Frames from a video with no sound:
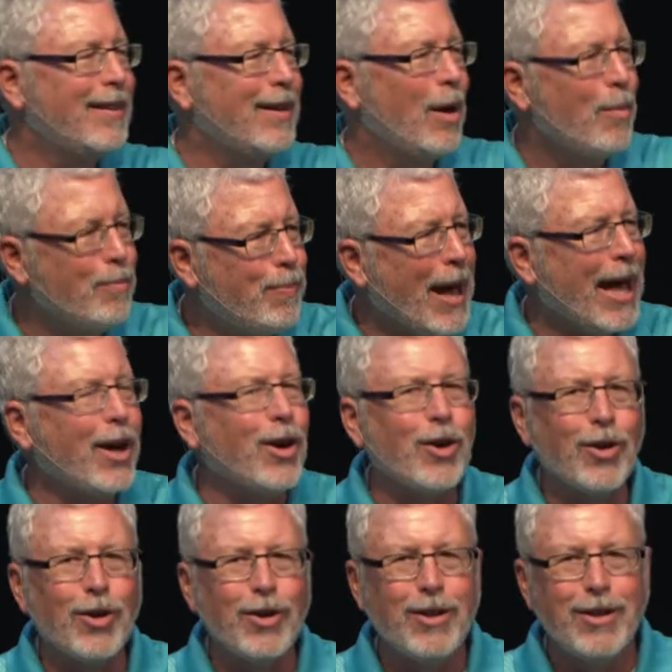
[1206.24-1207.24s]

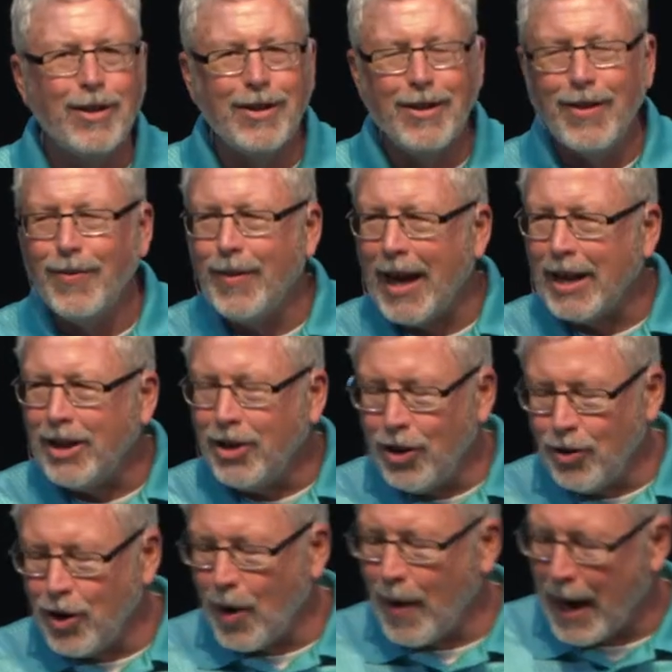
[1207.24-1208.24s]
better than
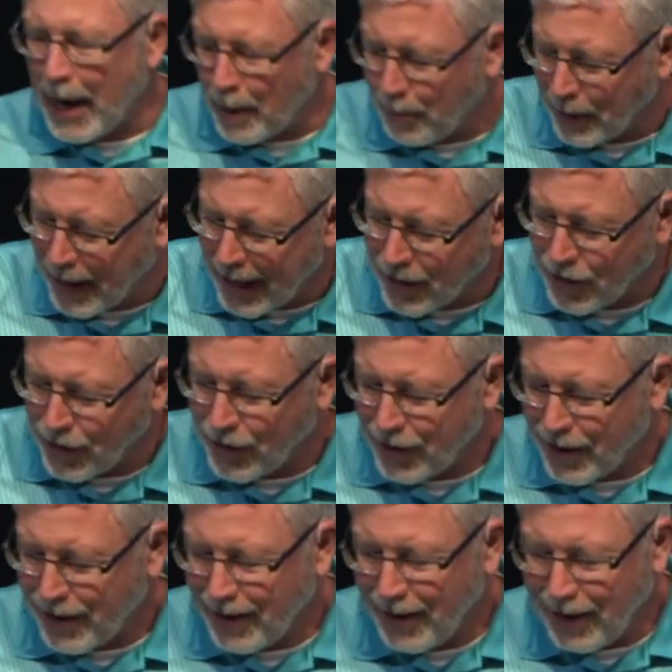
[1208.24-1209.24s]
you know how to bless
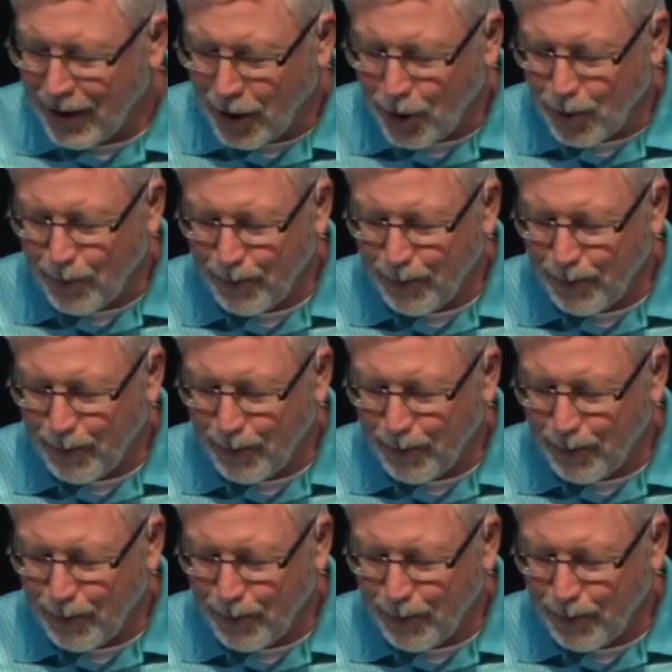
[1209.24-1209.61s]
you.